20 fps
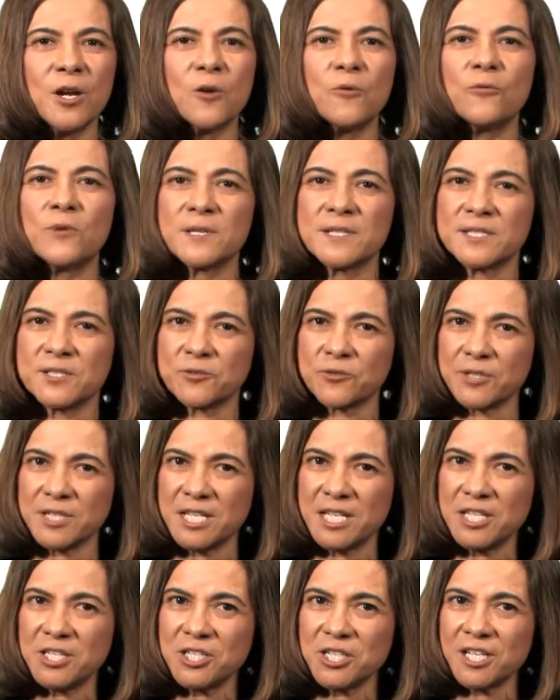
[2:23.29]
with
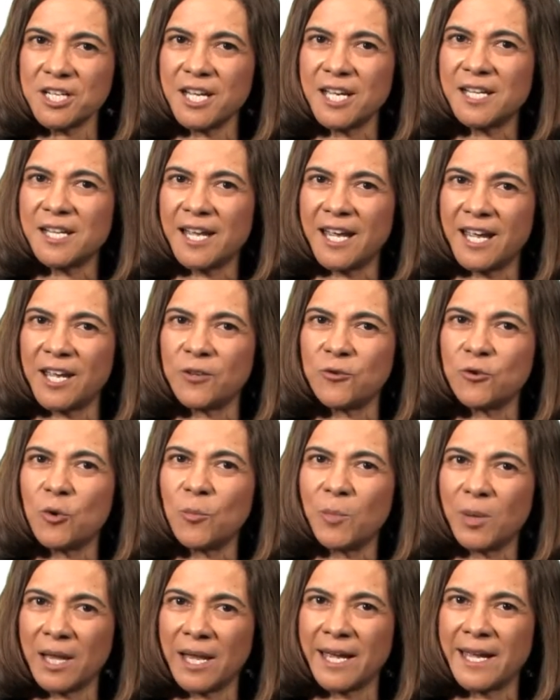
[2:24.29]
strategic and annual
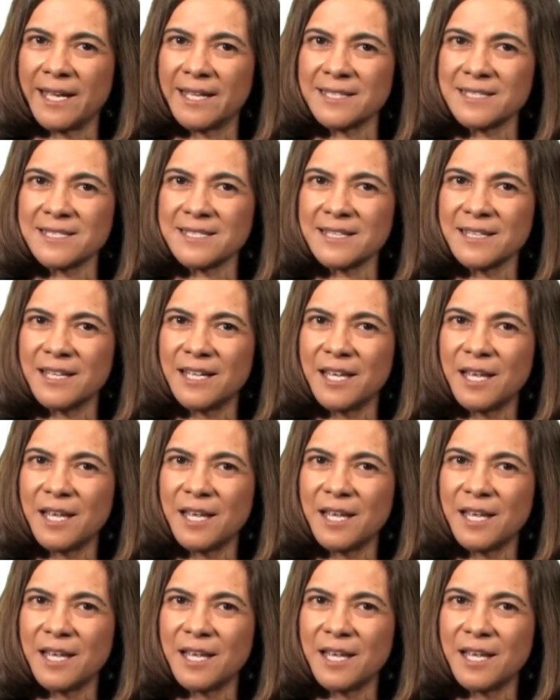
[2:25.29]
plans